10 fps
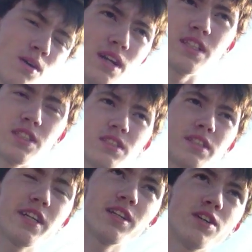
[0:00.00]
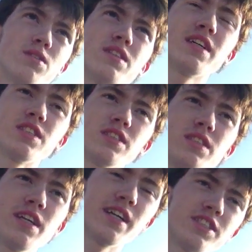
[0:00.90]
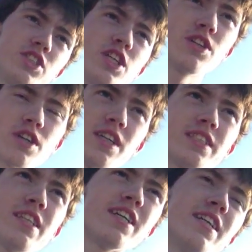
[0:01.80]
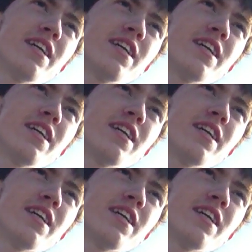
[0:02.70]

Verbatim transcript: I'm not, no, not, yeah, it's generosity,